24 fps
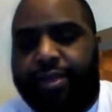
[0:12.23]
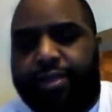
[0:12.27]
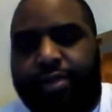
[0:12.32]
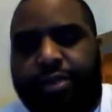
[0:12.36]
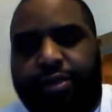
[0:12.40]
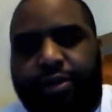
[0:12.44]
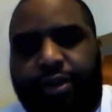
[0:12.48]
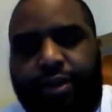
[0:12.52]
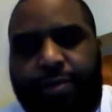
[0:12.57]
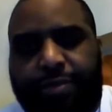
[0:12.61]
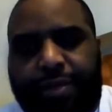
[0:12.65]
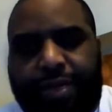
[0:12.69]
You
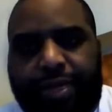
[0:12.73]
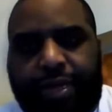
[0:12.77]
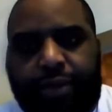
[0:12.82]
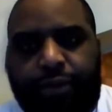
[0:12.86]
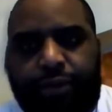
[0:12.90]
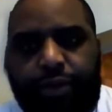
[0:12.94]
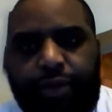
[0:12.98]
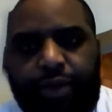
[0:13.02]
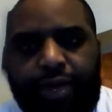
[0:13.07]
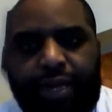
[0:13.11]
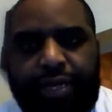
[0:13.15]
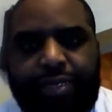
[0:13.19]
know what I mean? I
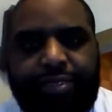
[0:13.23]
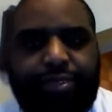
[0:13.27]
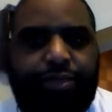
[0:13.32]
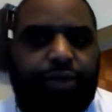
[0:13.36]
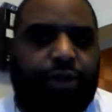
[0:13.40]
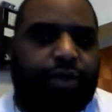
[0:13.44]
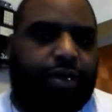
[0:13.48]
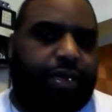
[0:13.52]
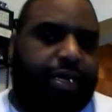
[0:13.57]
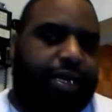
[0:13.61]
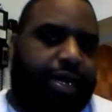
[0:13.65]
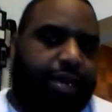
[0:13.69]
will answer
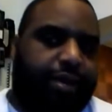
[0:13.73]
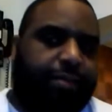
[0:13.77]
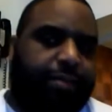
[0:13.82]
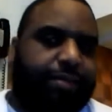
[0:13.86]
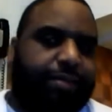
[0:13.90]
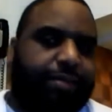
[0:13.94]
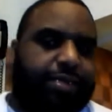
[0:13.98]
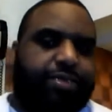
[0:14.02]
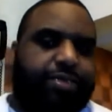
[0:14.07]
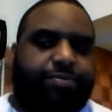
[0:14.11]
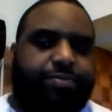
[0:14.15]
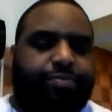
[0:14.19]
all the
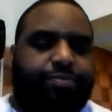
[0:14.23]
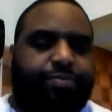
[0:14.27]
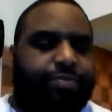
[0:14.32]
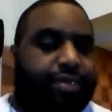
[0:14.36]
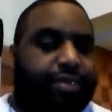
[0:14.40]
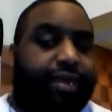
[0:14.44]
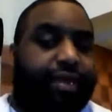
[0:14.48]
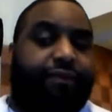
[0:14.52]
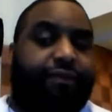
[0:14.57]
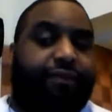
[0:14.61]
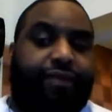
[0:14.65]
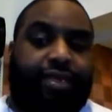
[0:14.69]
comments,
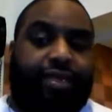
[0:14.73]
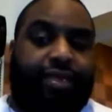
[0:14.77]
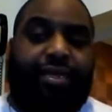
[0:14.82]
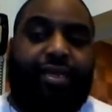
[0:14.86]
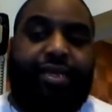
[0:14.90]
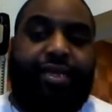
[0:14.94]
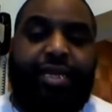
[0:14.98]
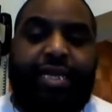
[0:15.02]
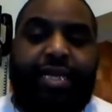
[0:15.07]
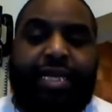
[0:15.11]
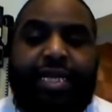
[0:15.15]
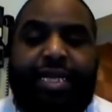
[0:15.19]

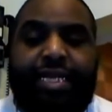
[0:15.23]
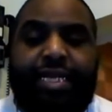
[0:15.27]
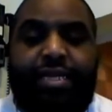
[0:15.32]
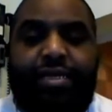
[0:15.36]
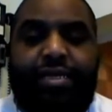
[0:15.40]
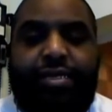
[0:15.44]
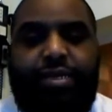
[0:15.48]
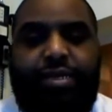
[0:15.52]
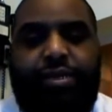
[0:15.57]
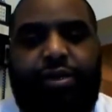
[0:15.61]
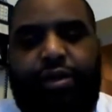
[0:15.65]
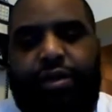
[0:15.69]
definitely.
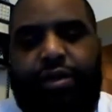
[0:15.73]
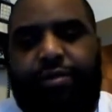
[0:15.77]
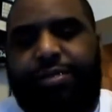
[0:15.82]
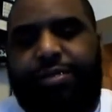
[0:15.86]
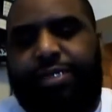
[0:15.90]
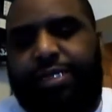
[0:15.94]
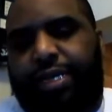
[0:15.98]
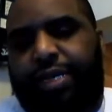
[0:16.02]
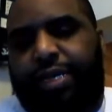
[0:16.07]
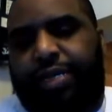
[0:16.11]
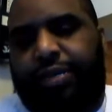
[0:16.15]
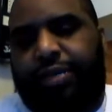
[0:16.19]
You know what I'm
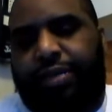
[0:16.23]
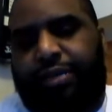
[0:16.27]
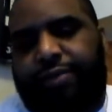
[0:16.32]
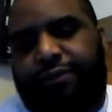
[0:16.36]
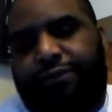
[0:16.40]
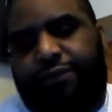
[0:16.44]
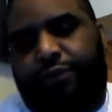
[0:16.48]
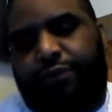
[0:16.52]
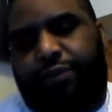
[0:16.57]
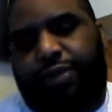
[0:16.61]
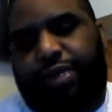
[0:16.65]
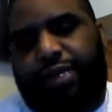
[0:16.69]
saying?
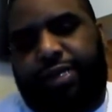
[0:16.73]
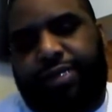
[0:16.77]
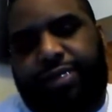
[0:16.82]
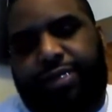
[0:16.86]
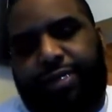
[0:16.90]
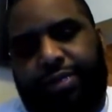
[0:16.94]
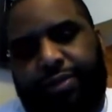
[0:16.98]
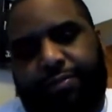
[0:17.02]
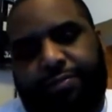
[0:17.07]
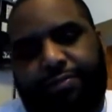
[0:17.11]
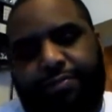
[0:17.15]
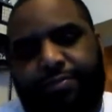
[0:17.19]
If you leave
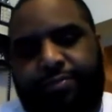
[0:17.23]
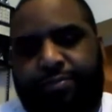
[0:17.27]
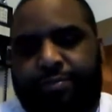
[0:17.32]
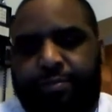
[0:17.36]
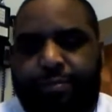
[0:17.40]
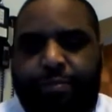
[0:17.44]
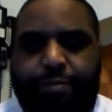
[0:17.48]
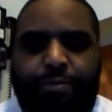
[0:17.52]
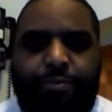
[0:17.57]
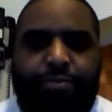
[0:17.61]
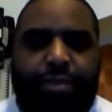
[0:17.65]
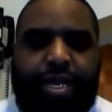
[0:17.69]
something.
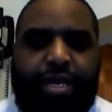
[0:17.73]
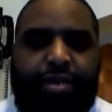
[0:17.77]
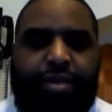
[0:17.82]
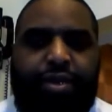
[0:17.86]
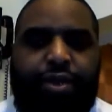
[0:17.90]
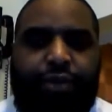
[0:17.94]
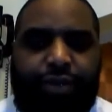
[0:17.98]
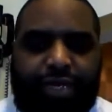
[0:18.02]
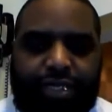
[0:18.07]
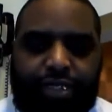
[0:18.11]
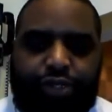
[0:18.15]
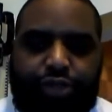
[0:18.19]

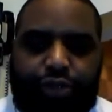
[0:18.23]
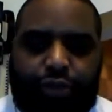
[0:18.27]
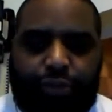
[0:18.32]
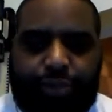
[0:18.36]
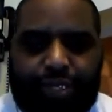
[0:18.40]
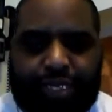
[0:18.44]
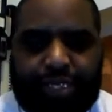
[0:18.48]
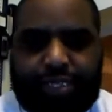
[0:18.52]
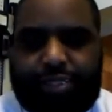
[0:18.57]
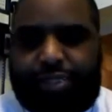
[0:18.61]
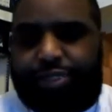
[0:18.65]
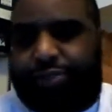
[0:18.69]
No intro, we
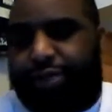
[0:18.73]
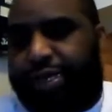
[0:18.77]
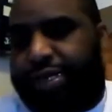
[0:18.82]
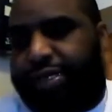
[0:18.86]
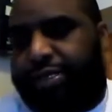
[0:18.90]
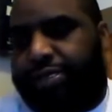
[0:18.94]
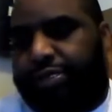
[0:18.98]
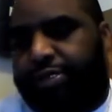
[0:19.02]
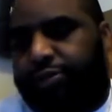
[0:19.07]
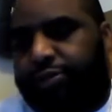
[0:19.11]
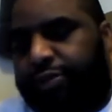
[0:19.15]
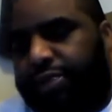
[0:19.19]
getting straight
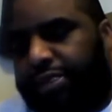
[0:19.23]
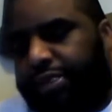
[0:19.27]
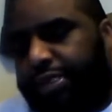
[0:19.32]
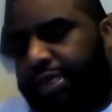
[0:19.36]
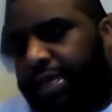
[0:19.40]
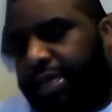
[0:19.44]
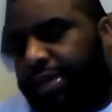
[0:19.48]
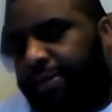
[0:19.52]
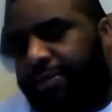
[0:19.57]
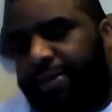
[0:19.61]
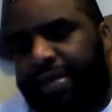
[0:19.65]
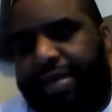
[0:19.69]
into it
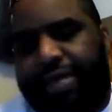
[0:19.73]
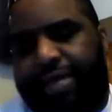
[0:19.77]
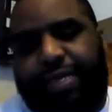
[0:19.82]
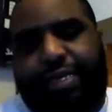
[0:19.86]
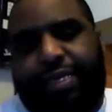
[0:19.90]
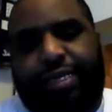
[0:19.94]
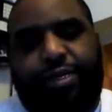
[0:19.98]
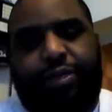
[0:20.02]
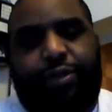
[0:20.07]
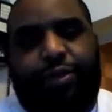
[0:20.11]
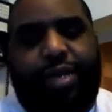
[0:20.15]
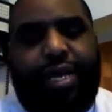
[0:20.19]
today, man.
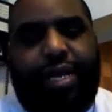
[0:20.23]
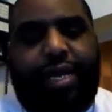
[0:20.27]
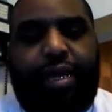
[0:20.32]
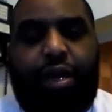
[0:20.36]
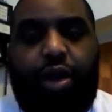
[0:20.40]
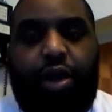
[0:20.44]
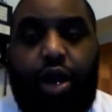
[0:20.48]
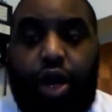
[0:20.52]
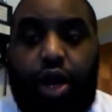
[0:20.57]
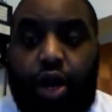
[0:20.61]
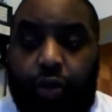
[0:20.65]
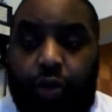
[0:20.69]
You know, like
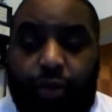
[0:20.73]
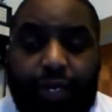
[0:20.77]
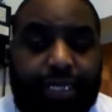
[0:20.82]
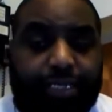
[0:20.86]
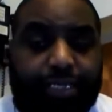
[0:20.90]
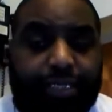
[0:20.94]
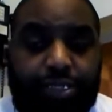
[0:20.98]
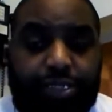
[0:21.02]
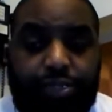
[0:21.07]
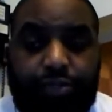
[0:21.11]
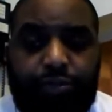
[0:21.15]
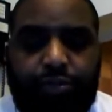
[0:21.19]
I
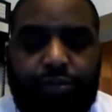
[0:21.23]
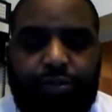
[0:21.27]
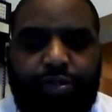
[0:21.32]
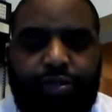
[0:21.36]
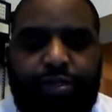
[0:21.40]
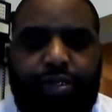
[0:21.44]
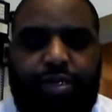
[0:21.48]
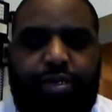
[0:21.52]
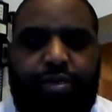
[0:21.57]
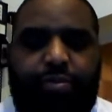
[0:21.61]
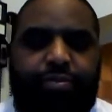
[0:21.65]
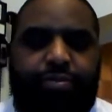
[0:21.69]
always do.
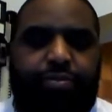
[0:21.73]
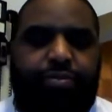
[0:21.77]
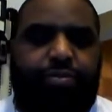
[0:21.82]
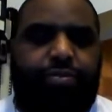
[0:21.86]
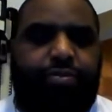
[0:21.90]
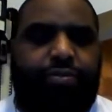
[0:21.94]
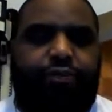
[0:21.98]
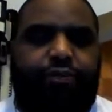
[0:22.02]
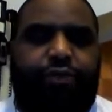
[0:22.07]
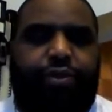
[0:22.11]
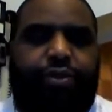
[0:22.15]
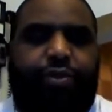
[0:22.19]

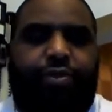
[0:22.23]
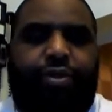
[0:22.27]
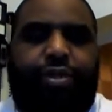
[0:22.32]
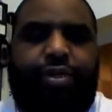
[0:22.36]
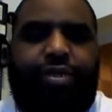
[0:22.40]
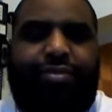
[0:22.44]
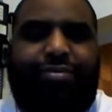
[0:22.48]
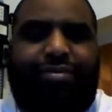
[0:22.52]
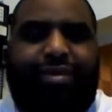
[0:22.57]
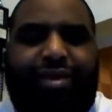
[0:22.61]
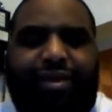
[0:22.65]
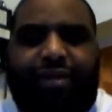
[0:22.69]
We don't
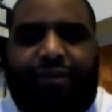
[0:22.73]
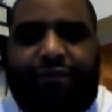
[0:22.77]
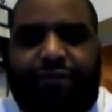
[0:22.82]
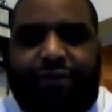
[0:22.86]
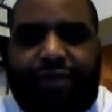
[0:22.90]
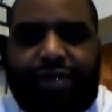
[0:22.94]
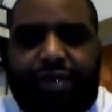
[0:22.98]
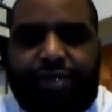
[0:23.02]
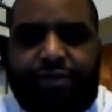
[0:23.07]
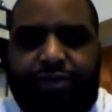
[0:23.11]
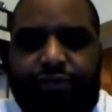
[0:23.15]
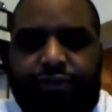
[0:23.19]
care for
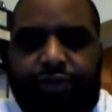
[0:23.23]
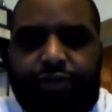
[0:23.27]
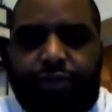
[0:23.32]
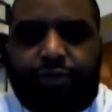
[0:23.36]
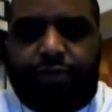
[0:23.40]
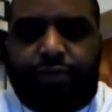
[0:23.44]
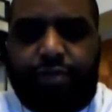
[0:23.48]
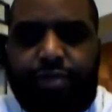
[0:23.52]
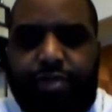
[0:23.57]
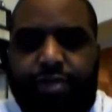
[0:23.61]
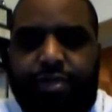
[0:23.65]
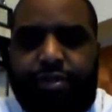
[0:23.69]

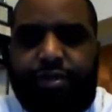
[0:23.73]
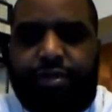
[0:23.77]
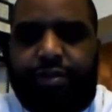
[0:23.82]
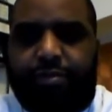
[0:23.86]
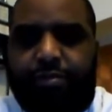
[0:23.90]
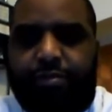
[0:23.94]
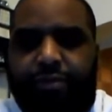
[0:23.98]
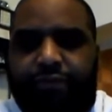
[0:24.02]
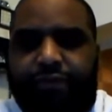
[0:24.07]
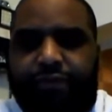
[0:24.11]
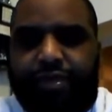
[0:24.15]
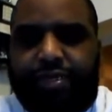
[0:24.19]
intros.
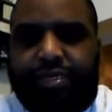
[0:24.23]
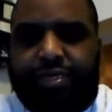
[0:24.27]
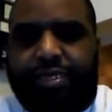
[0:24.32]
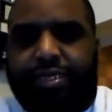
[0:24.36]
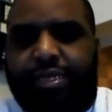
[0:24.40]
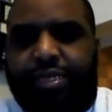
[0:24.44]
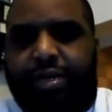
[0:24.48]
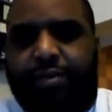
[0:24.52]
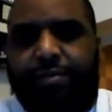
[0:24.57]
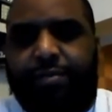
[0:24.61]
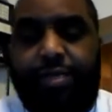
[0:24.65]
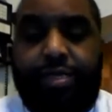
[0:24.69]
Fix this
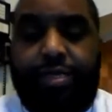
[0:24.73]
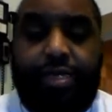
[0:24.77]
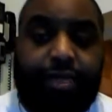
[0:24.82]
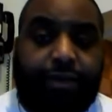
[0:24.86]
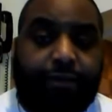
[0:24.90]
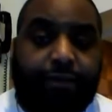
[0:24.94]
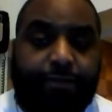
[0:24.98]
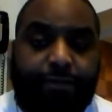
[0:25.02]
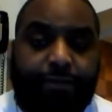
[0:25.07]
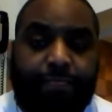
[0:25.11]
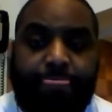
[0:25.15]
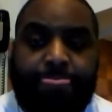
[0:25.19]
camera.
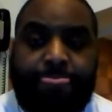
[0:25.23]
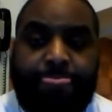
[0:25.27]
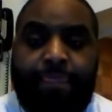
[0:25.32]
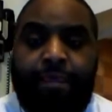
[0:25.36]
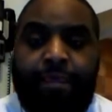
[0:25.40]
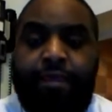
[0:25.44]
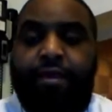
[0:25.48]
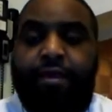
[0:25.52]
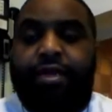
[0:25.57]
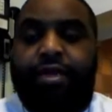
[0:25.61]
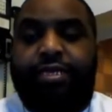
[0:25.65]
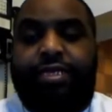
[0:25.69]
Yeah.
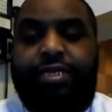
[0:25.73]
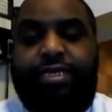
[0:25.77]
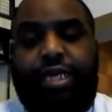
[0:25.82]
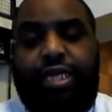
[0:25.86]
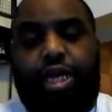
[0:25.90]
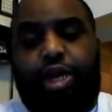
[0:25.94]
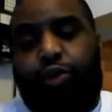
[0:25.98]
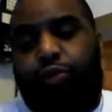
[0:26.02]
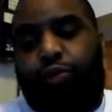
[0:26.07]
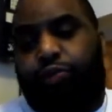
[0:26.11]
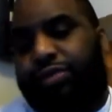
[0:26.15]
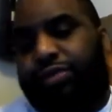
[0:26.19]

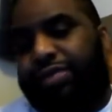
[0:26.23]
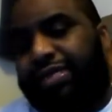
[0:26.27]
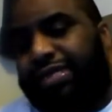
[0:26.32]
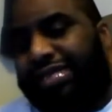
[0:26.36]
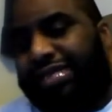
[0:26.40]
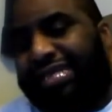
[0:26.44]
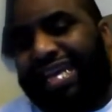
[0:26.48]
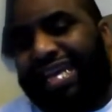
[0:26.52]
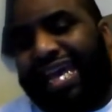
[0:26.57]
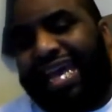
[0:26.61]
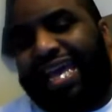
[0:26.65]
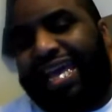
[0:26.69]
So
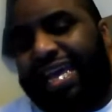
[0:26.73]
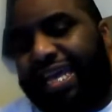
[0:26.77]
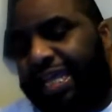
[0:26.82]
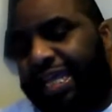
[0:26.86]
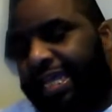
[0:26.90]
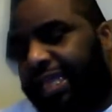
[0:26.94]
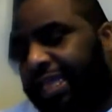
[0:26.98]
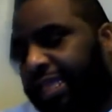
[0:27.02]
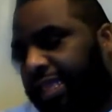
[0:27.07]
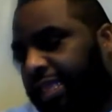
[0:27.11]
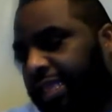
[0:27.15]
today,